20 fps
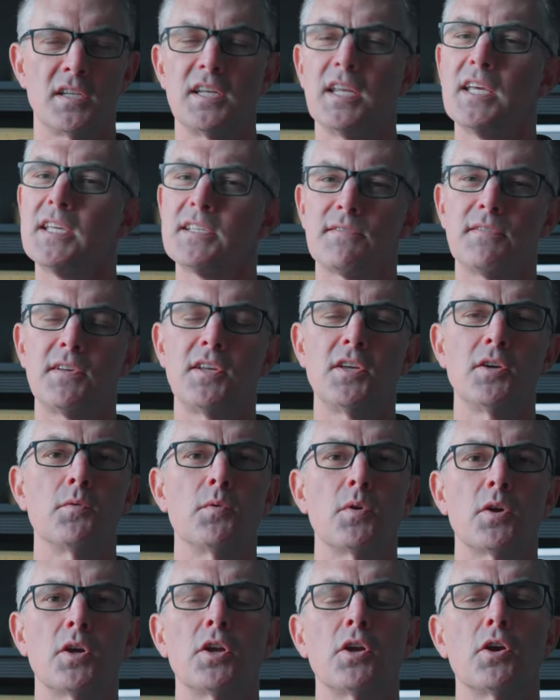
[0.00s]
today's video,
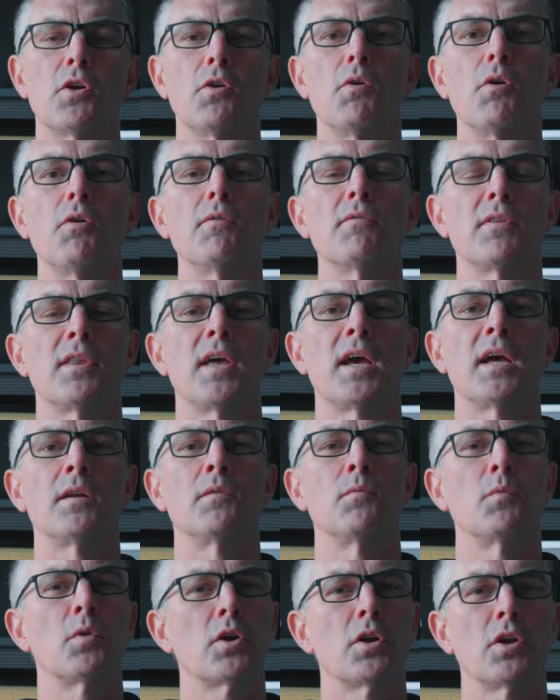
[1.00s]
we're going to go over
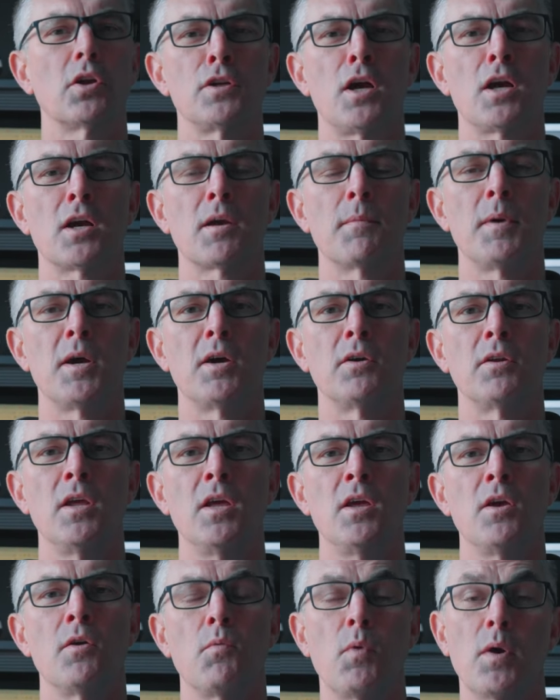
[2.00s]
that. We're going to talk about
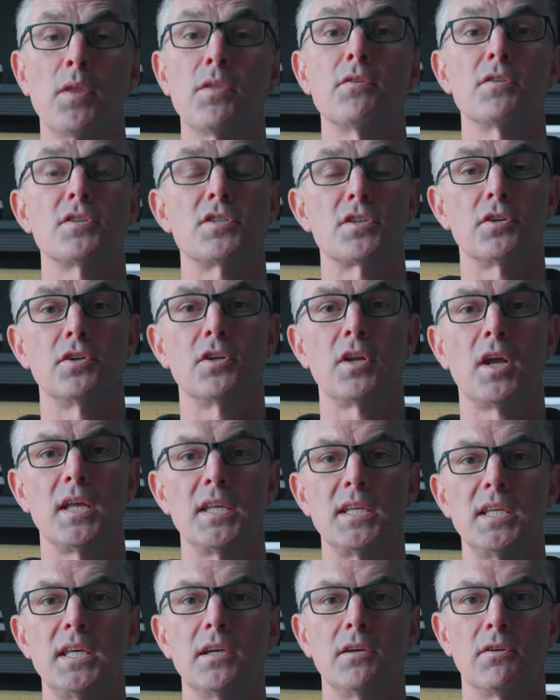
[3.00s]
whether it's a good
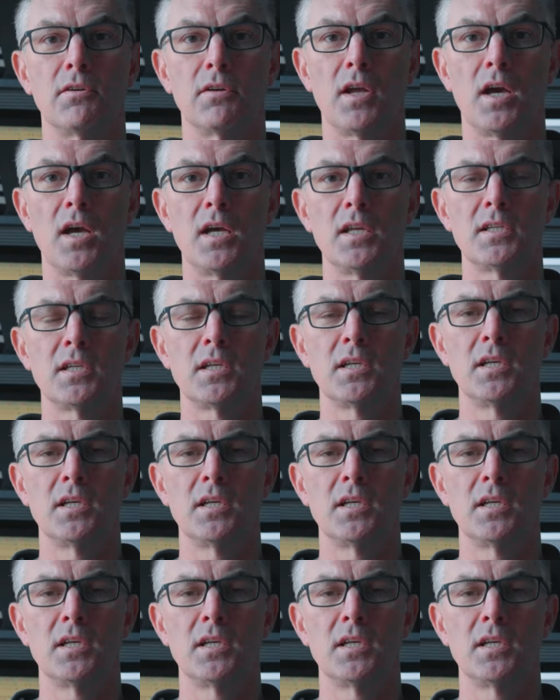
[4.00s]
idea or not.